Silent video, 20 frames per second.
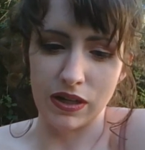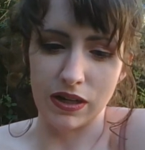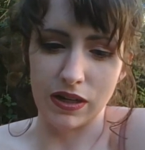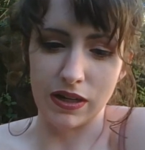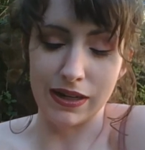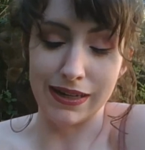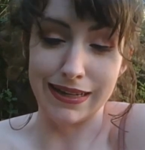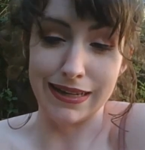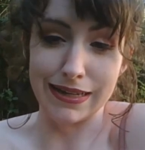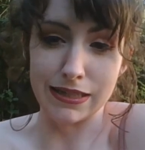
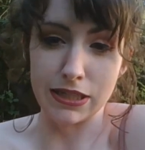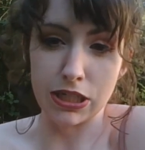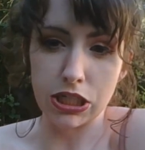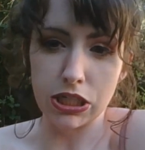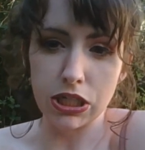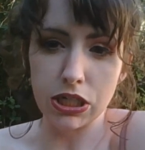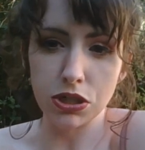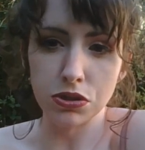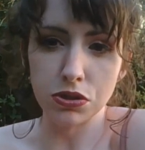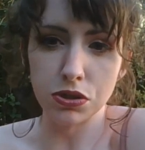against
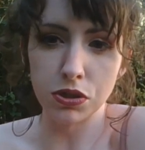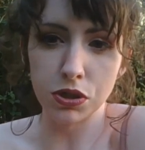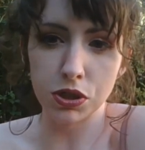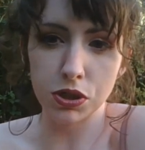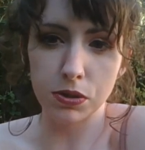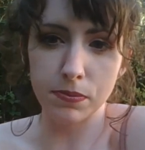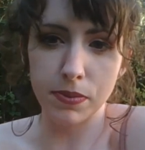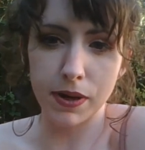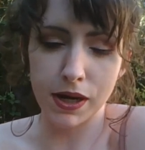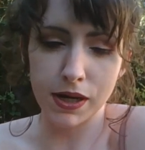gender
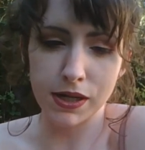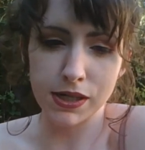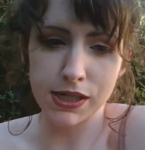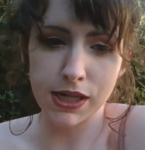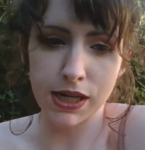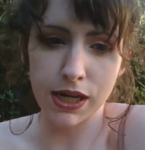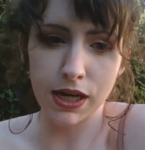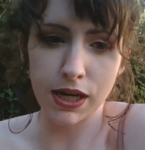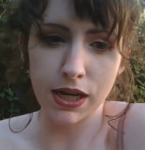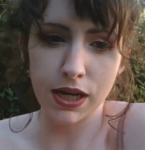neutral
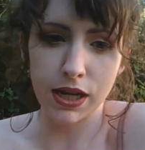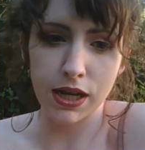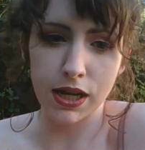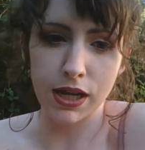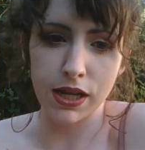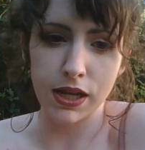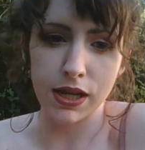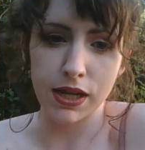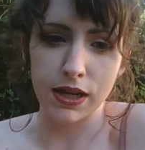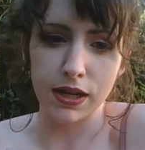parenting,
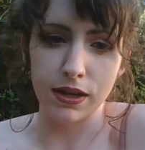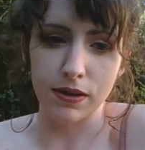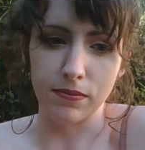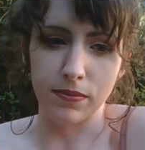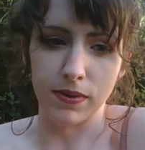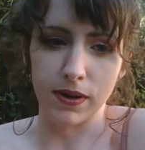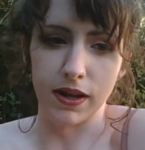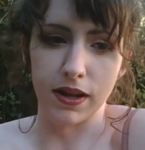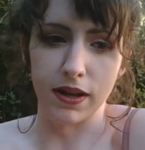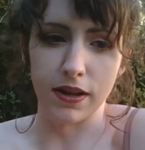
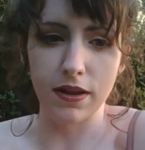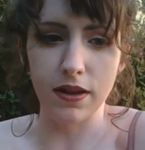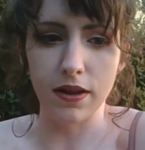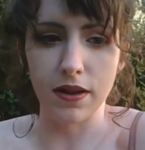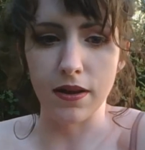but